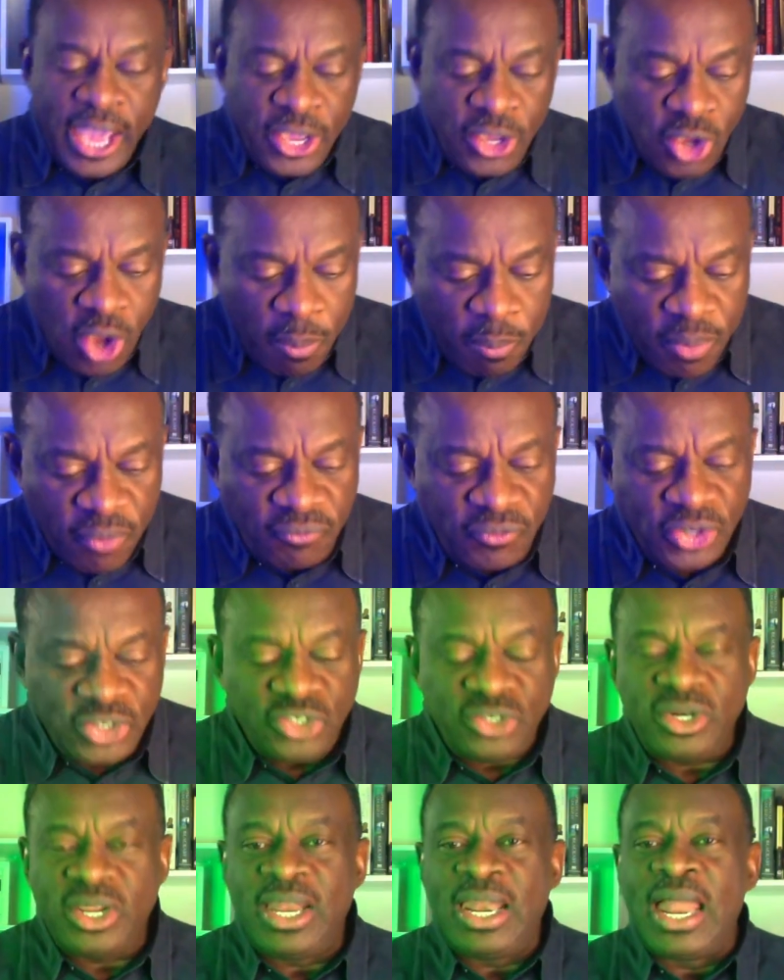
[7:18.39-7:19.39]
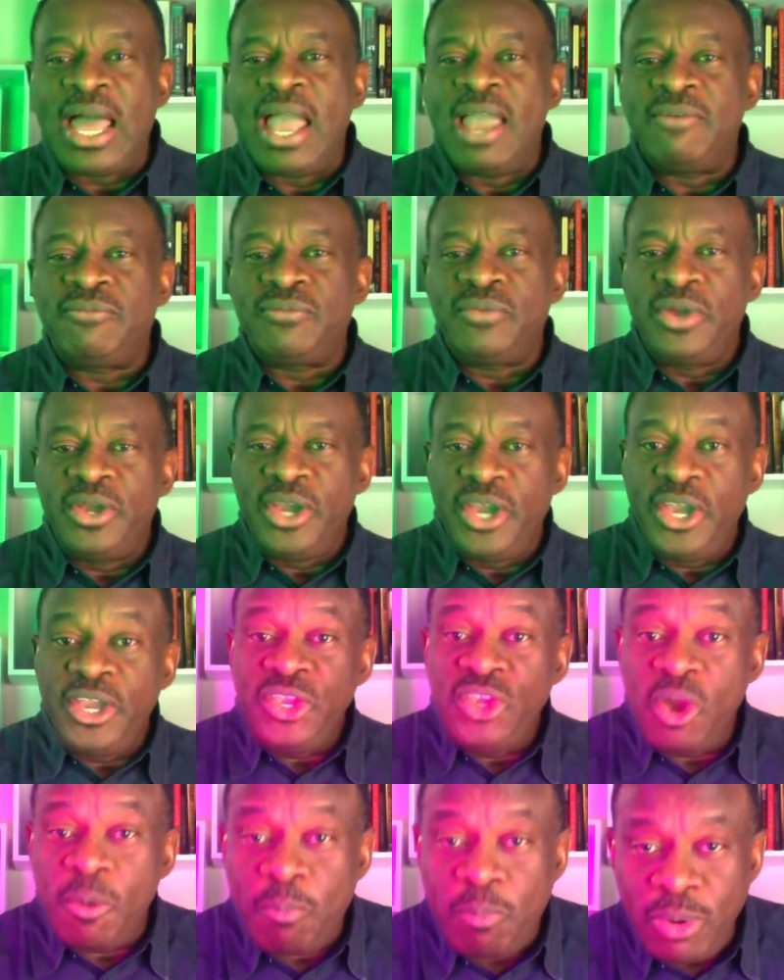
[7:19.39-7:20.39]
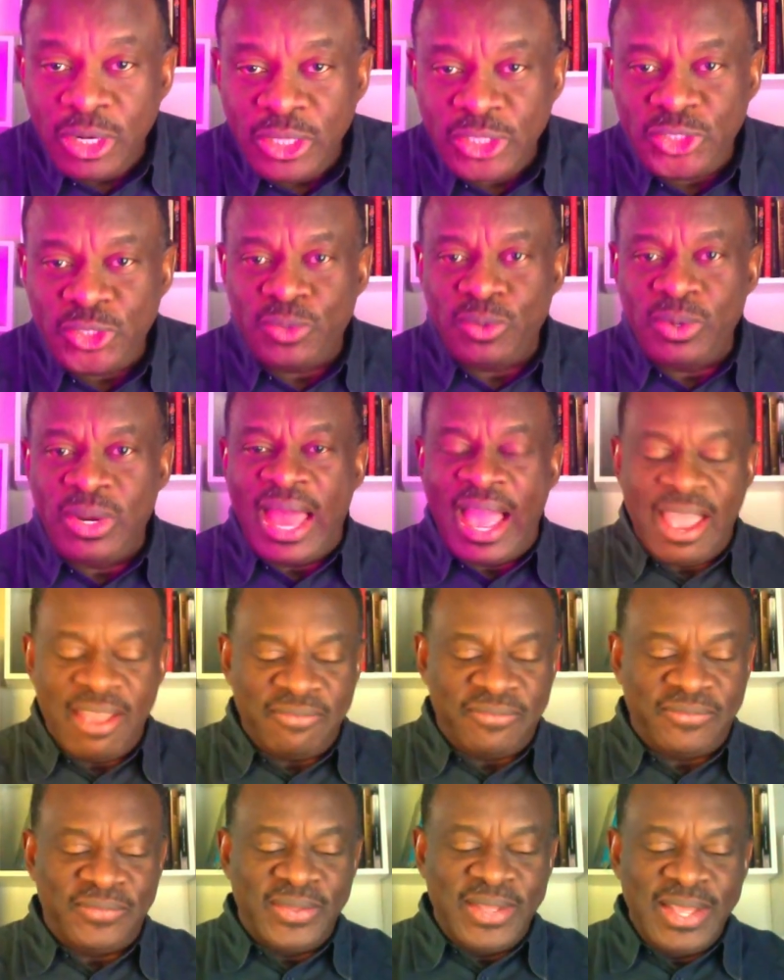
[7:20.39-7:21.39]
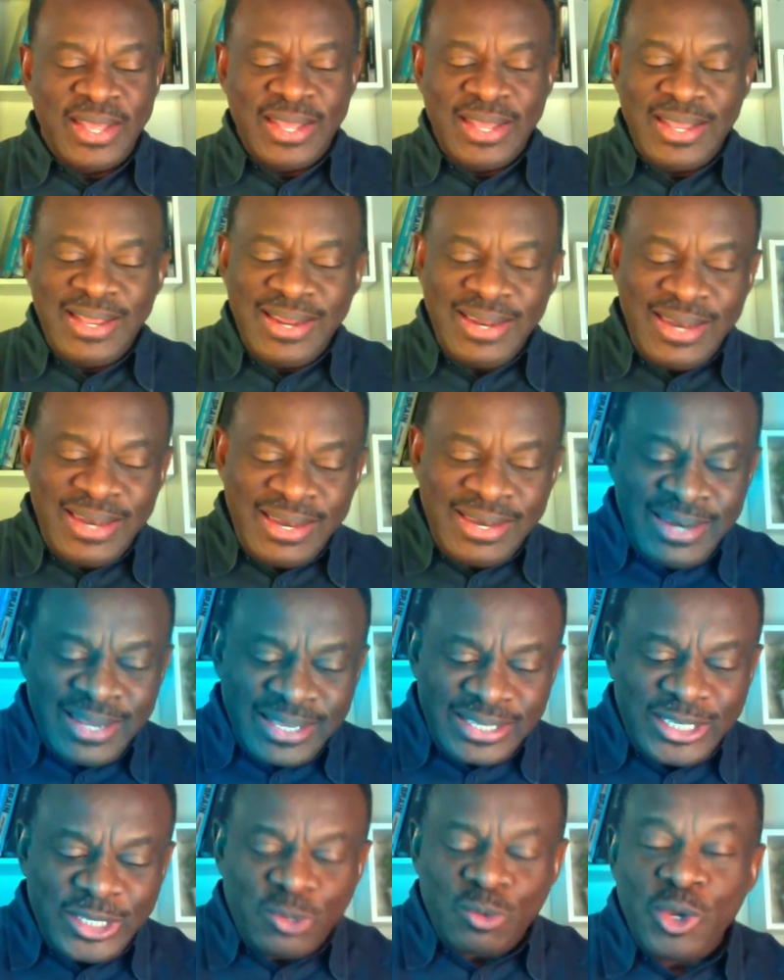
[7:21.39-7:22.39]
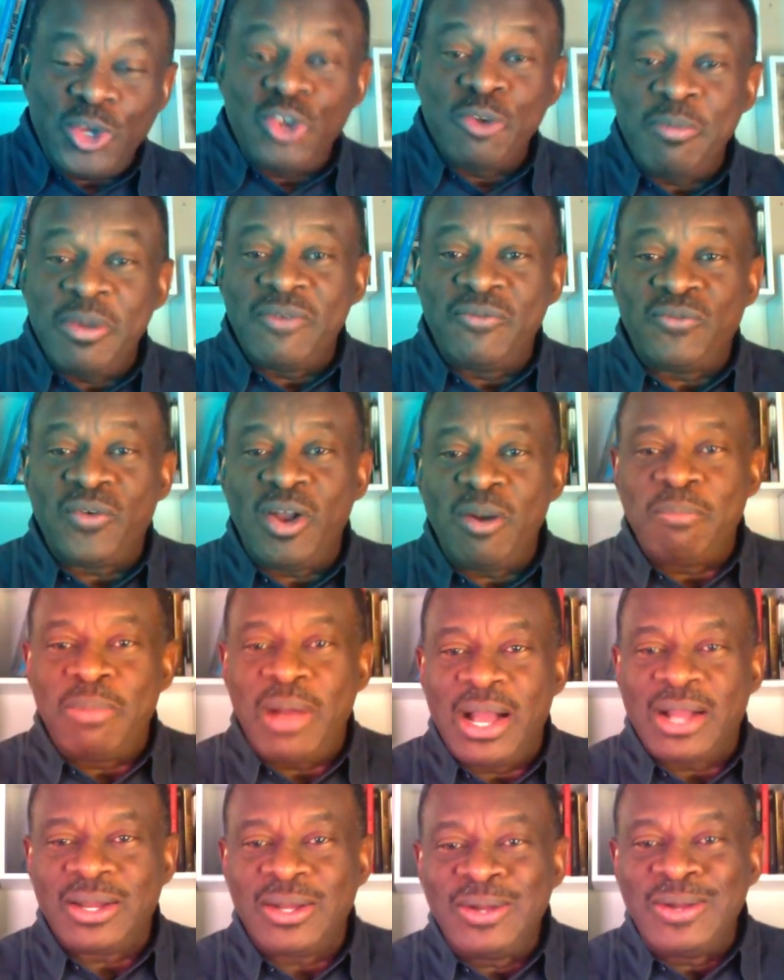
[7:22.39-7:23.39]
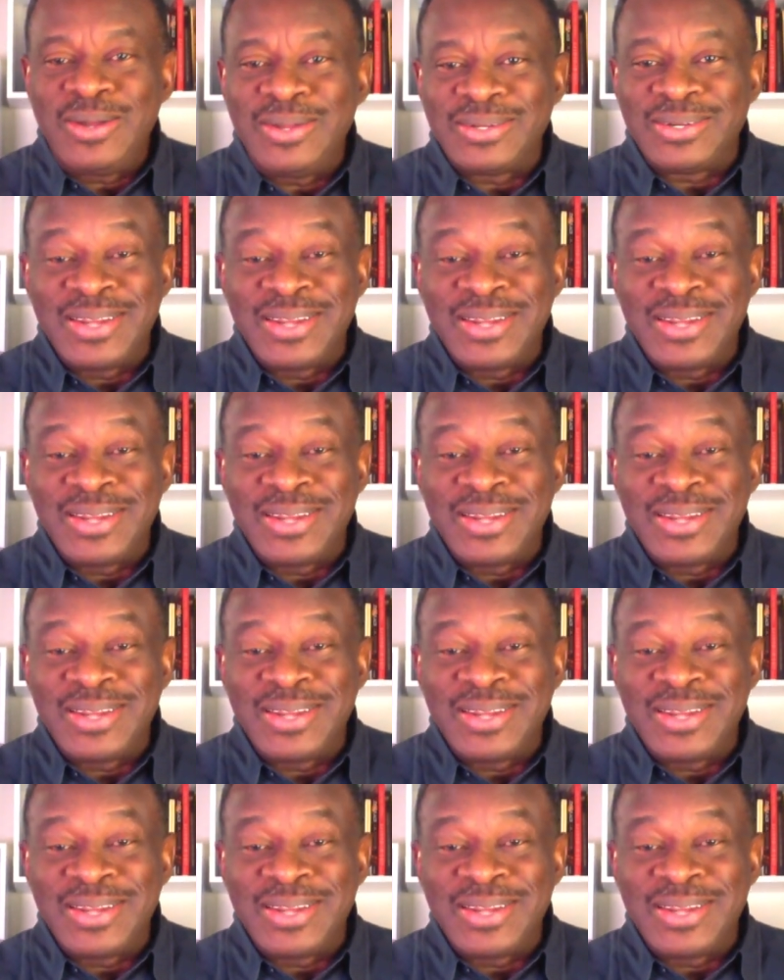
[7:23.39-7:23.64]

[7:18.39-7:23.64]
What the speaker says: in your professional life, in your political life. This is what you may fall back